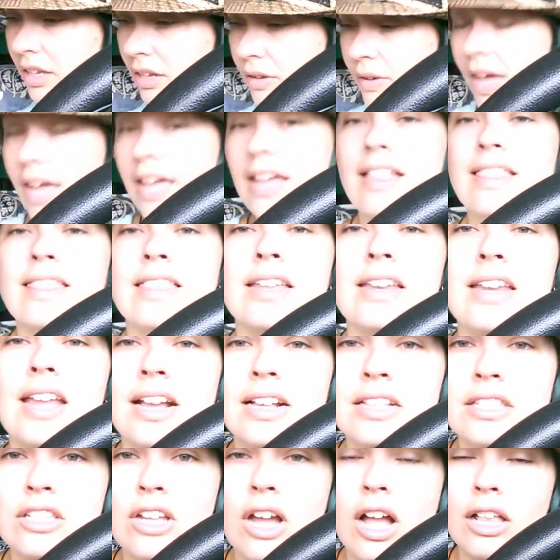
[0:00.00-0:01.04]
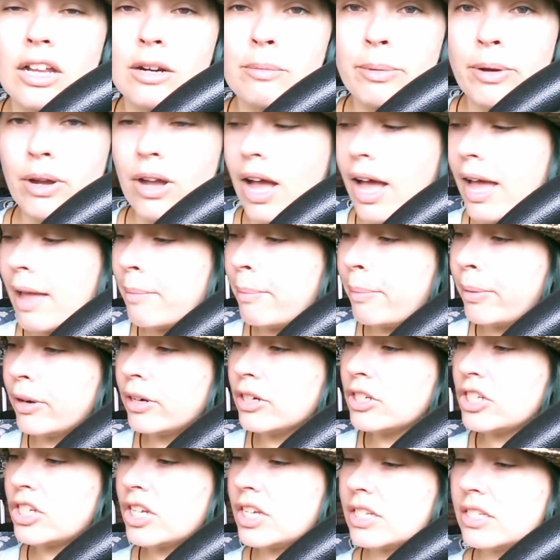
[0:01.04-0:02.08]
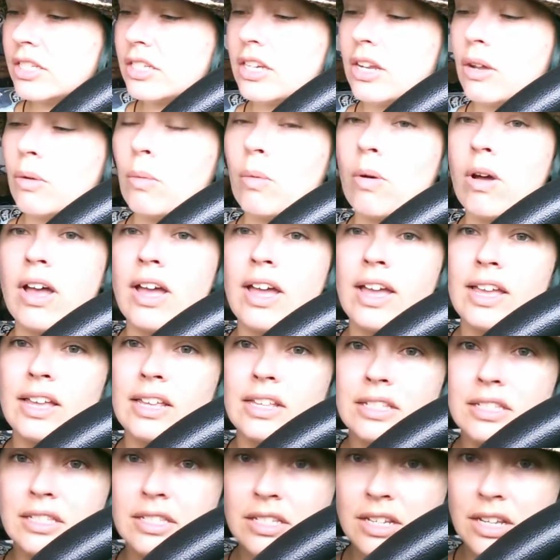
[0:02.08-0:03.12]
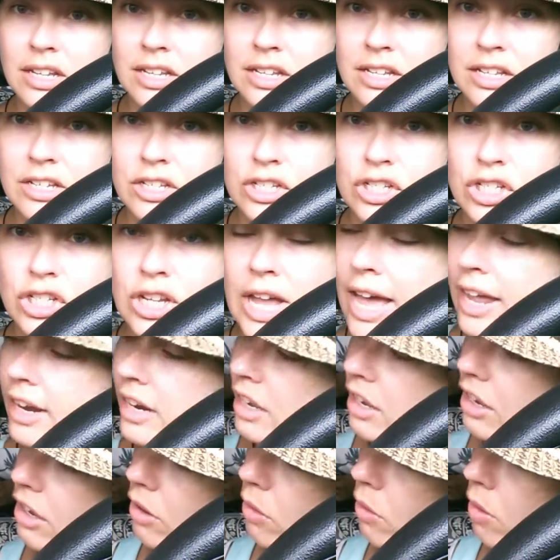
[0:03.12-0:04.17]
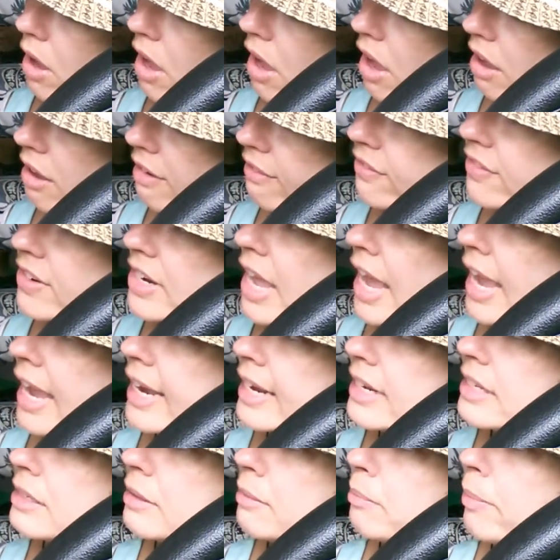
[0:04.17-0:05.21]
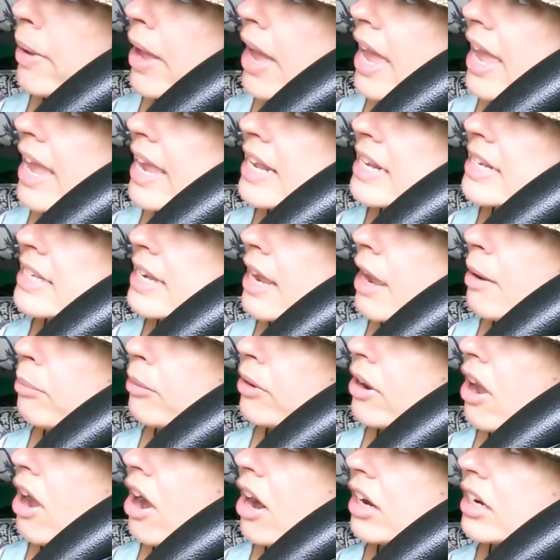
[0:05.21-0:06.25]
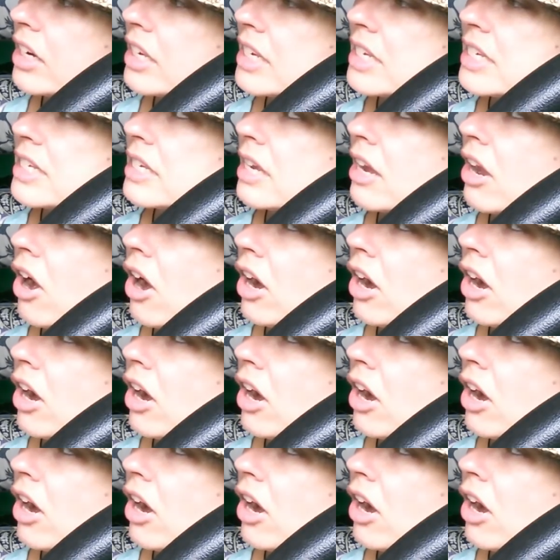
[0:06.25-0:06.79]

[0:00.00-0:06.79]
Okay, the next dollar book I purchased was Shadow of Night by Deborah Harkness.